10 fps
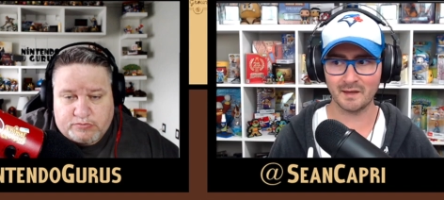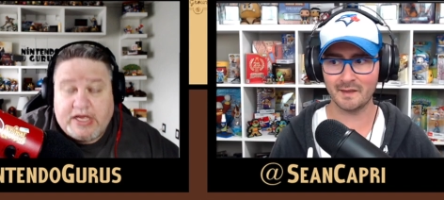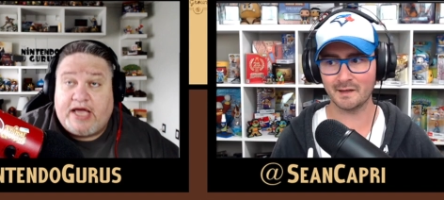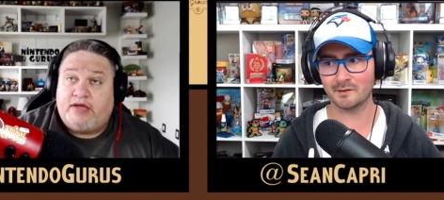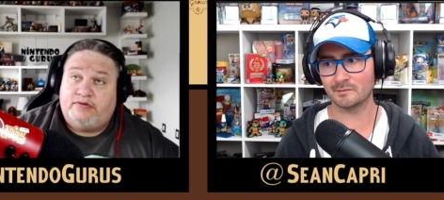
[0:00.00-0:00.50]

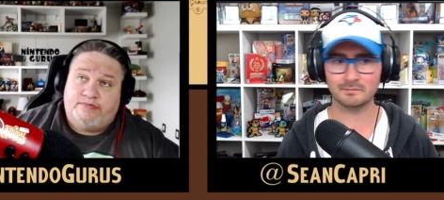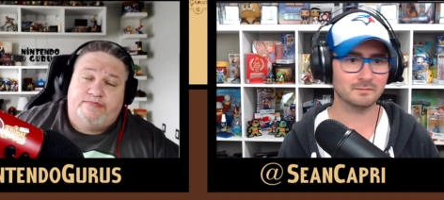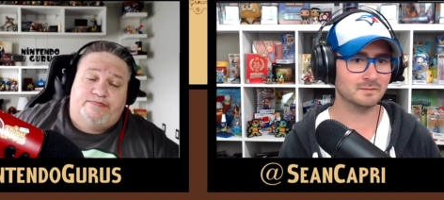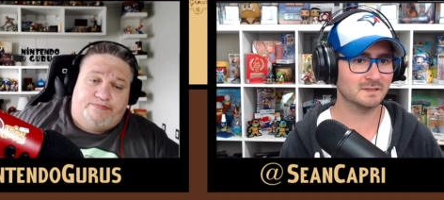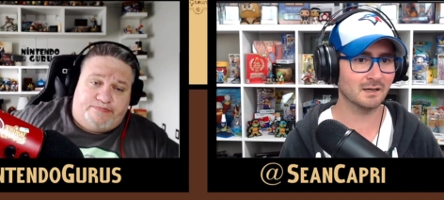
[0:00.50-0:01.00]
Speaker 1: yeah. then
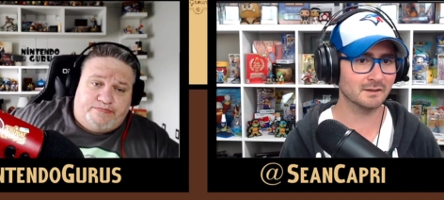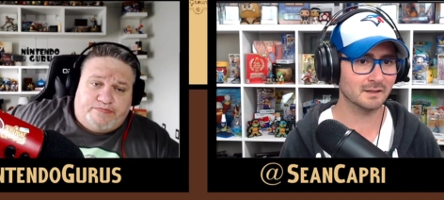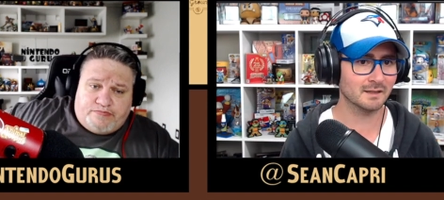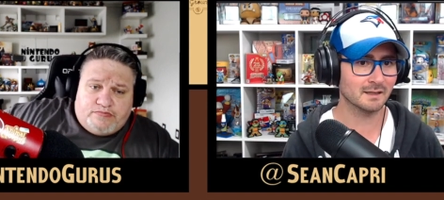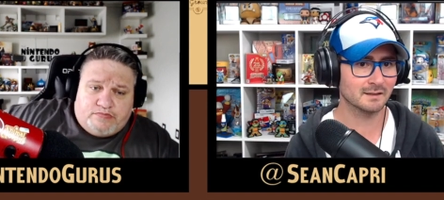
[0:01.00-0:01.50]

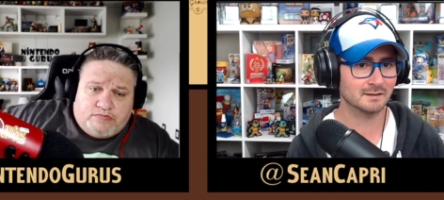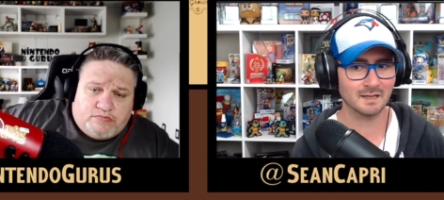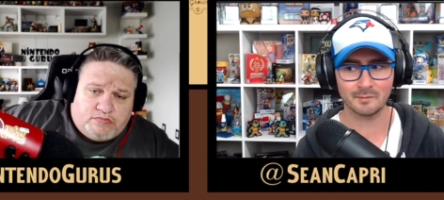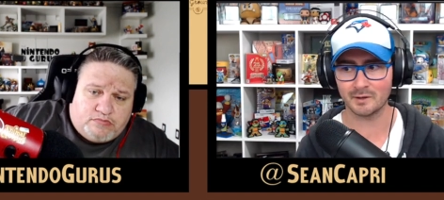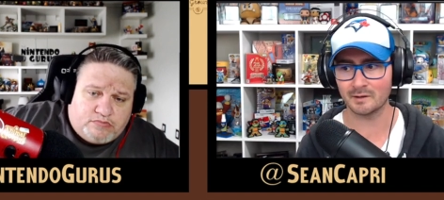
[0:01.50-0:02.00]
Zelda in
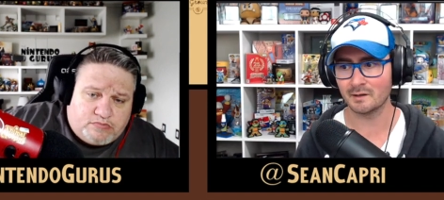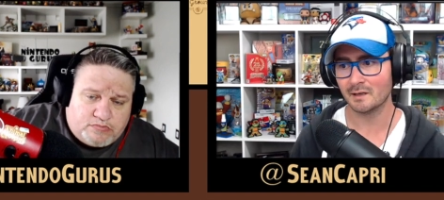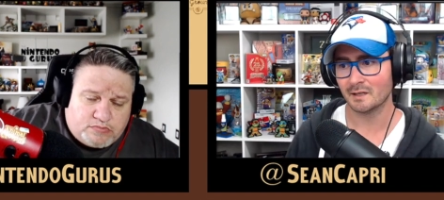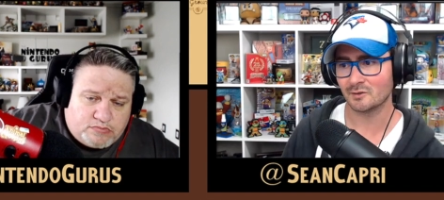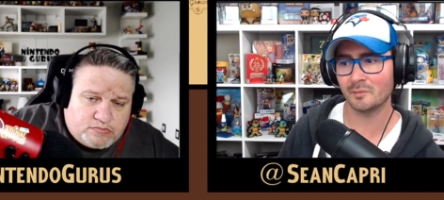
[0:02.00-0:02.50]
December.
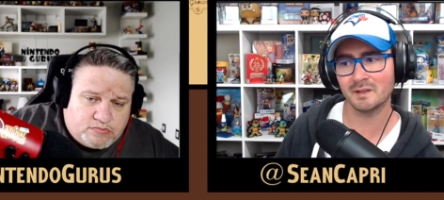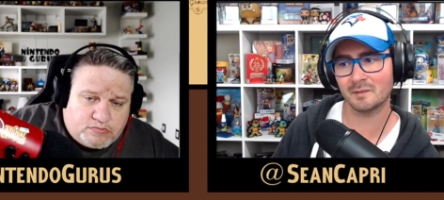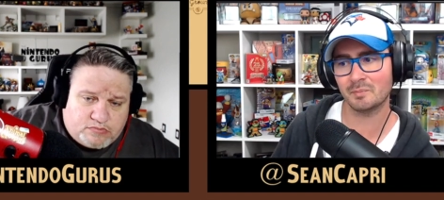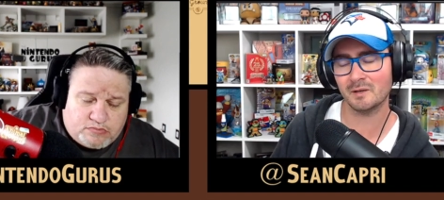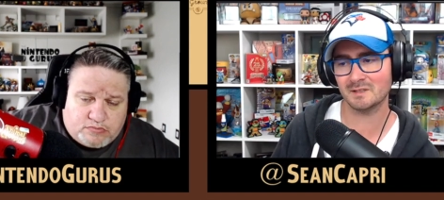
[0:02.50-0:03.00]
So I mean,
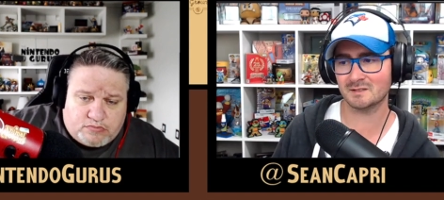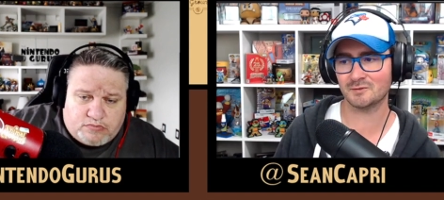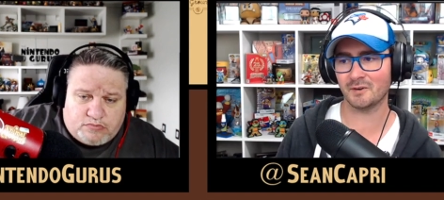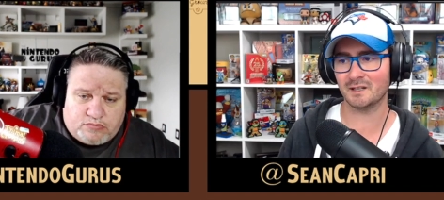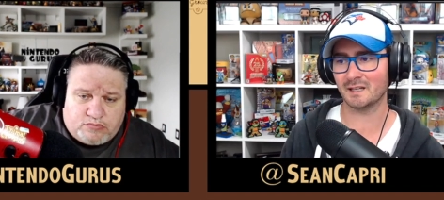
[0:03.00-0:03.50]
like Pikmin is
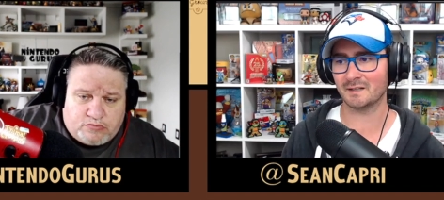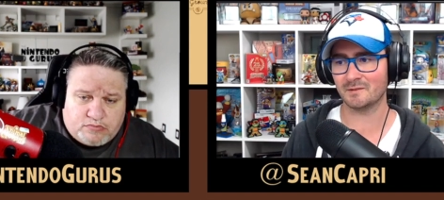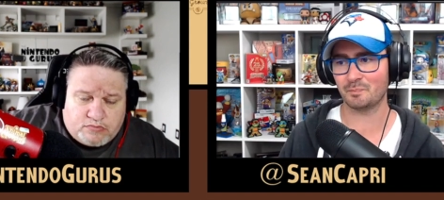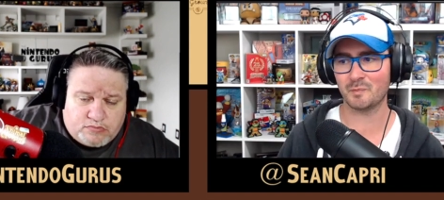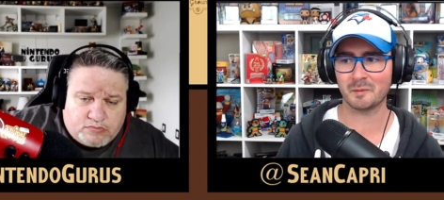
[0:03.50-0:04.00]
just funny. Like
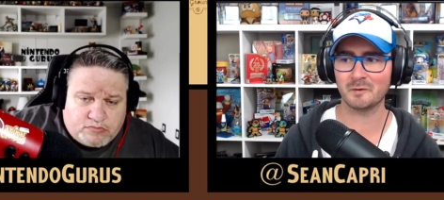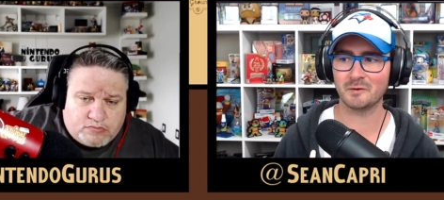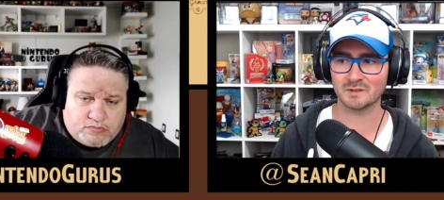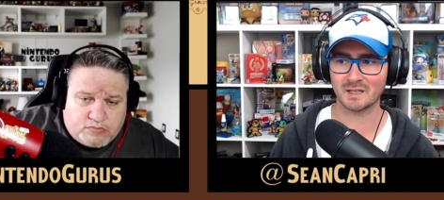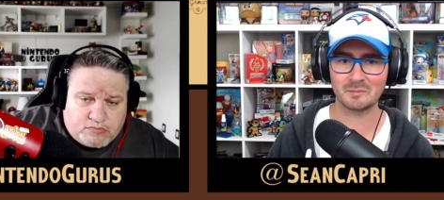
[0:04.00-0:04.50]
Pikmin
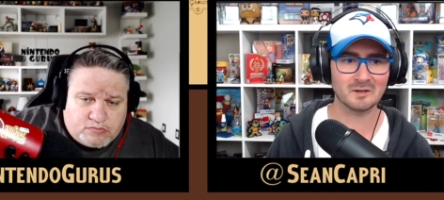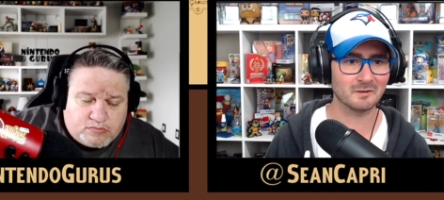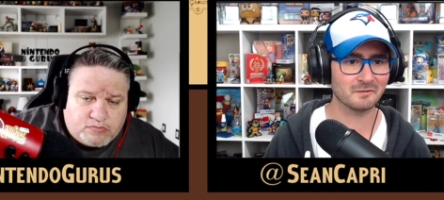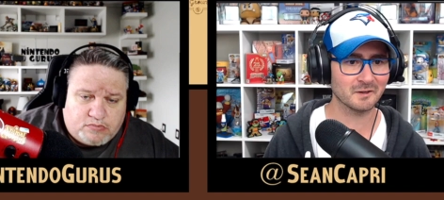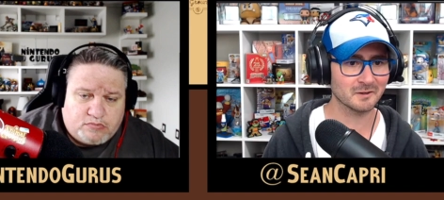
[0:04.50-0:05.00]
feels like a bit of
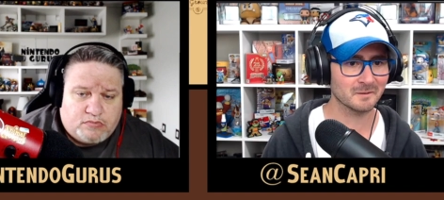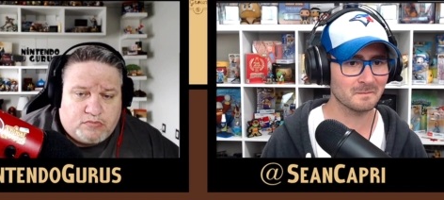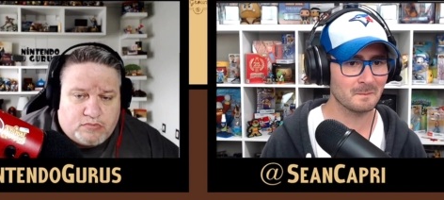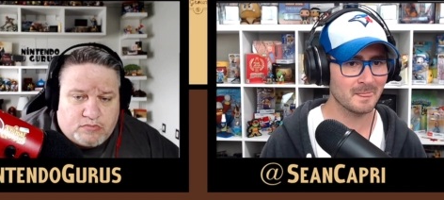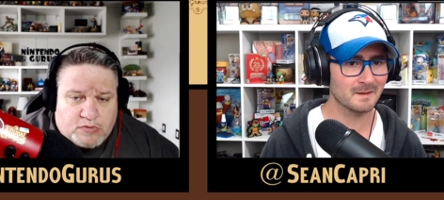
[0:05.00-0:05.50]
a filler
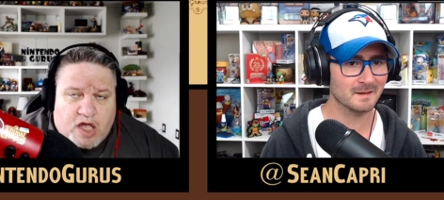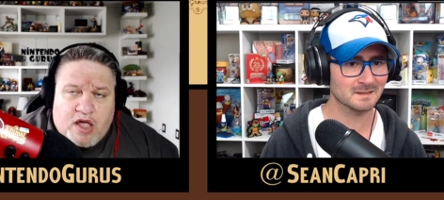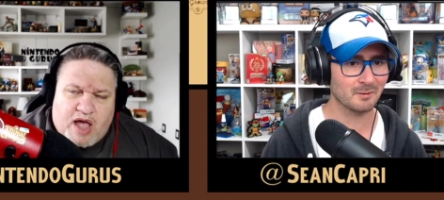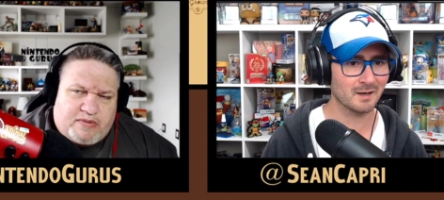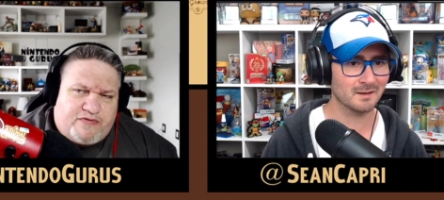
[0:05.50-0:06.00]
in that
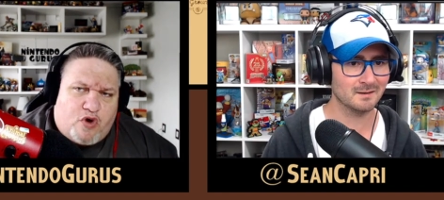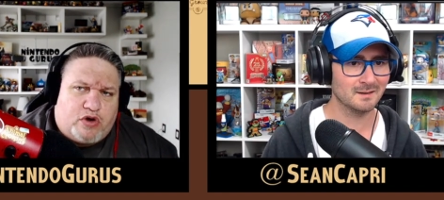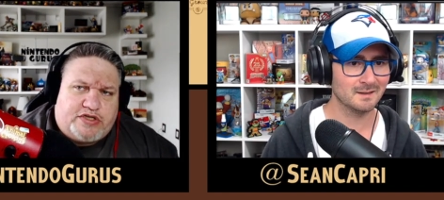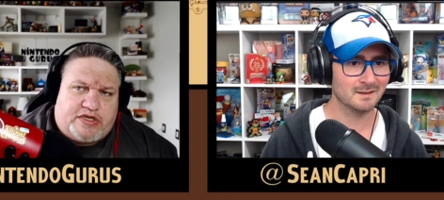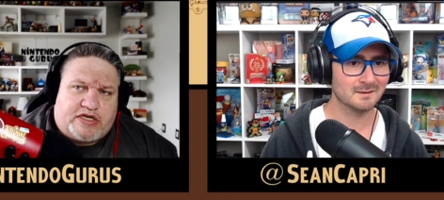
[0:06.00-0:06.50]
spot. Of
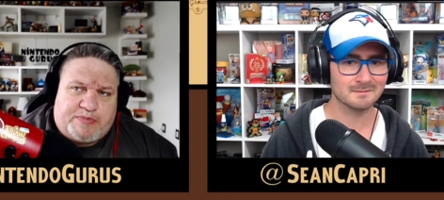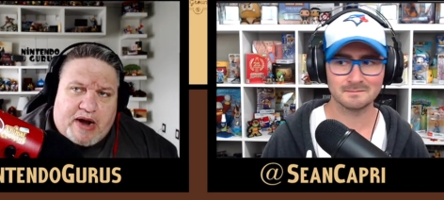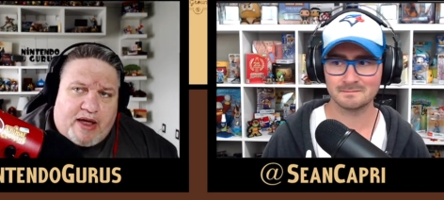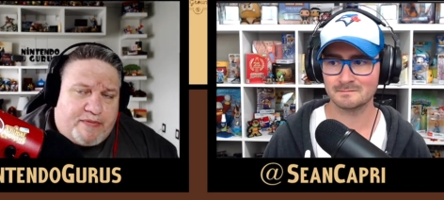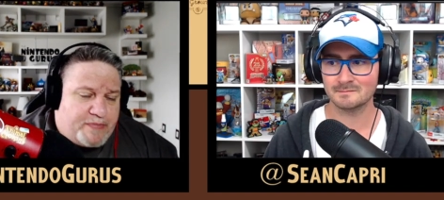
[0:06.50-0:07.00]
Speaker 2: course it does, but
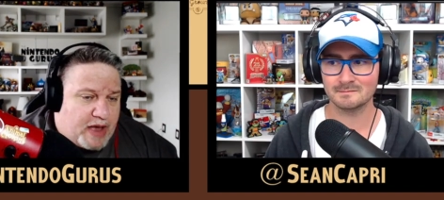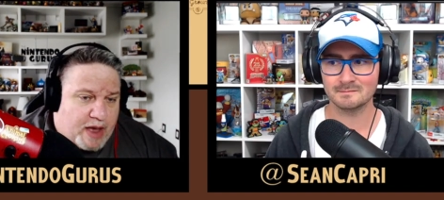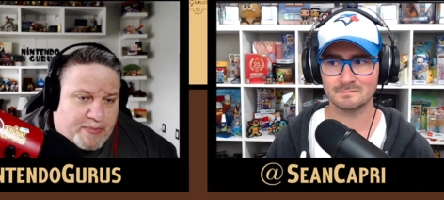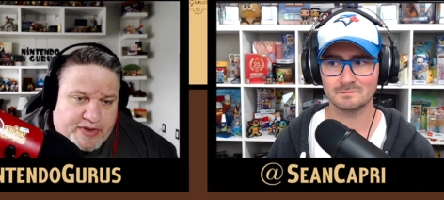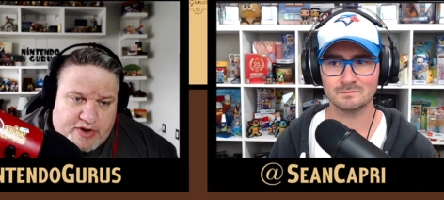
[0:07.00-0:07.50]
I'll I'll
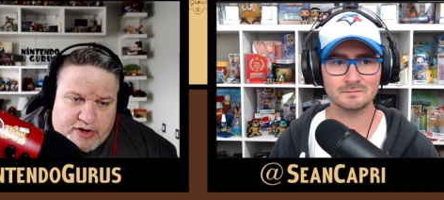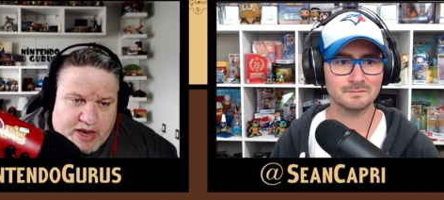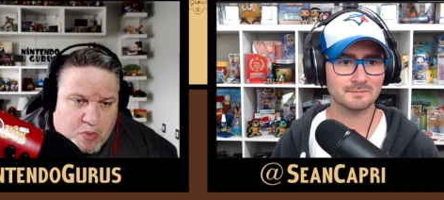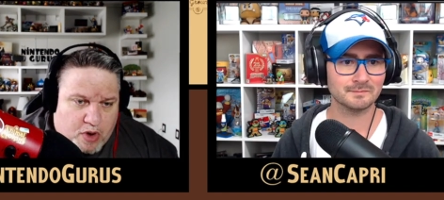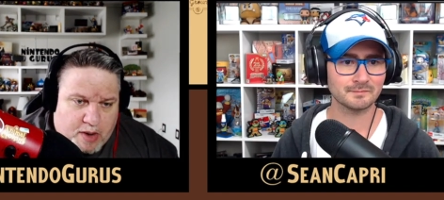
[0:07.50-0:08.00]
be there day
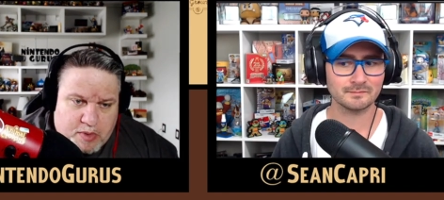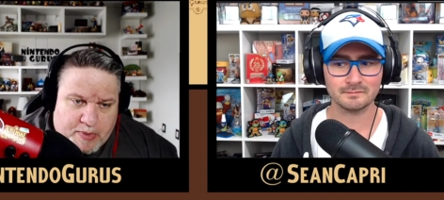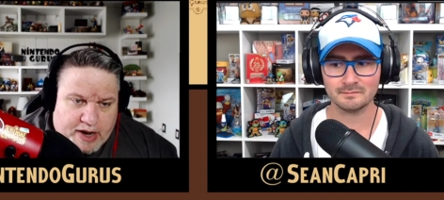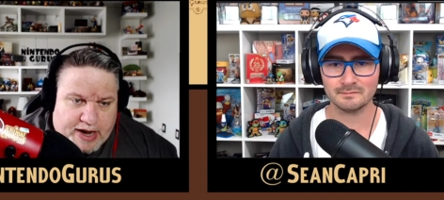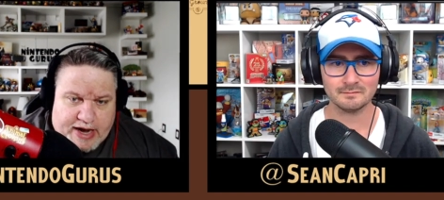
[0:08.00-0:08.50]
one. I'll be
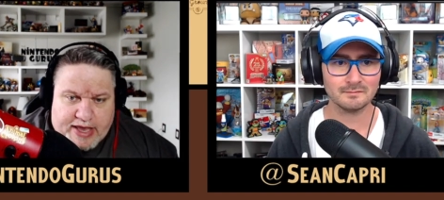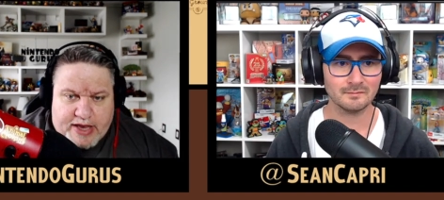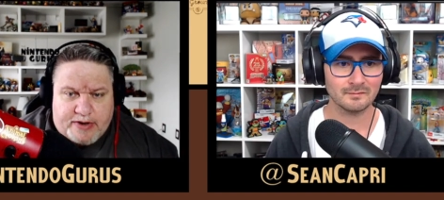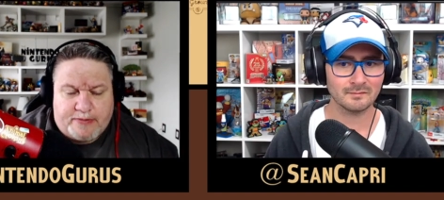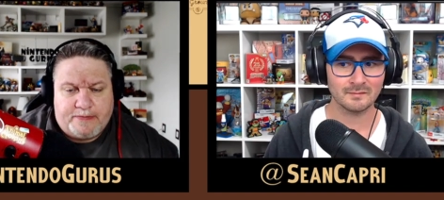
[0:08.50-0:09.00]
buying that
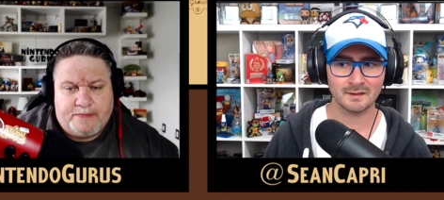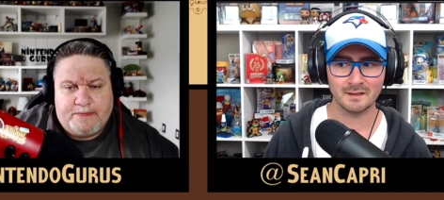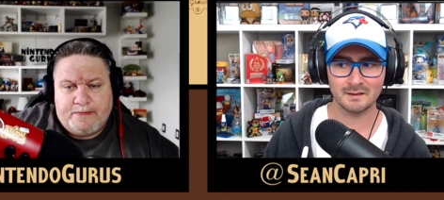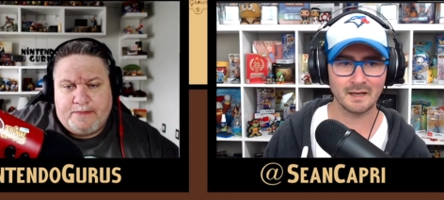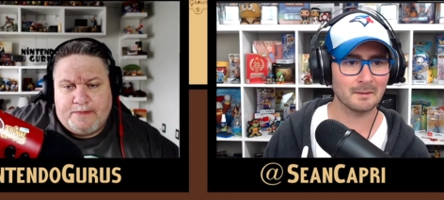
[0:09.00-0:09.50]
again.
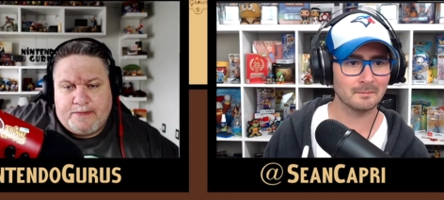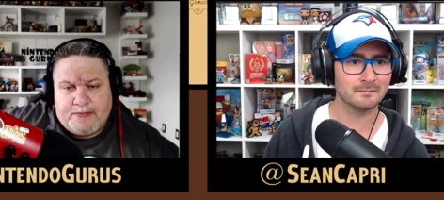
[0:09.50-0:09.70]
Speaker 1: Yeah.